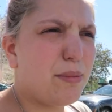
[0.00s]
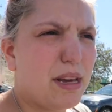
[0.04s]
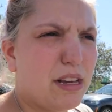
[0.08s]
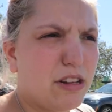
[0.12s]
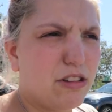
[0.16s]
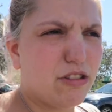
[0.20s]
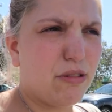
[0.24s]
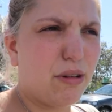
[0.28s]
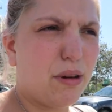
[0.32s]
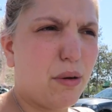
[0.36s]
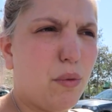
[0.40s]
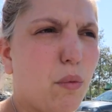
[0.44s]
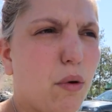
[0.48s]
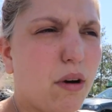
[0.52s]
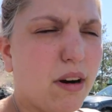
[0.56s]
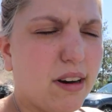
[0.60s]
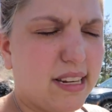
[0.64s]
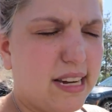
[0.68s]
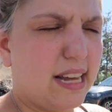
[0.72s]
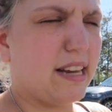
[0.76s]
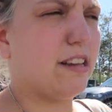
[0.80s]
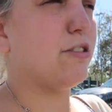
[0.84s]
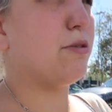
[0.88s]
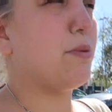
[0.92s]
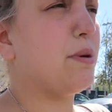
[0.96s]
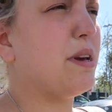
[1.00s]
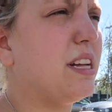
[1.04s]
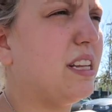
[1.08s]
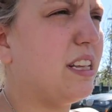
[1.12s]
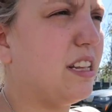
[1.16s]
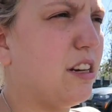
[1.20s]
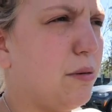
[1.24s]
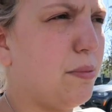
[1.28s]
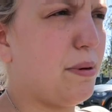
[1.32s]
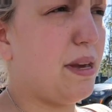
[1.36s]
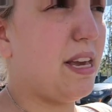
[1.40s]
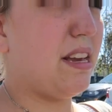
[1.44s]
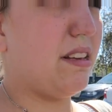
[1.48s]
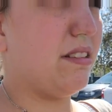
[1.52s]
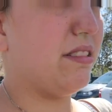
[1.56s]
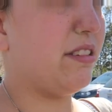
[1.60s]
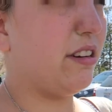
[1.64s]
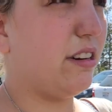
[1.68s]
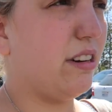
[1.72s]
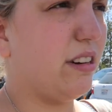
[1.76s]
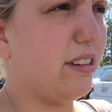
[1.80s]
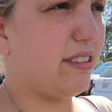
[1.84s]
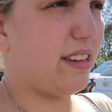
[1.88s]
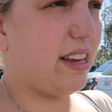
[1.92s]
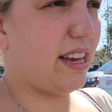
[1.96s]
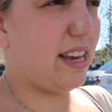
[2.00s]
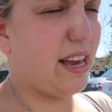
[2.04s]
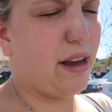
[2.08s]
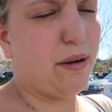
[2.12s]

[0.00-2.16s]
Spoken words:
make doing work next week a little bit easier as I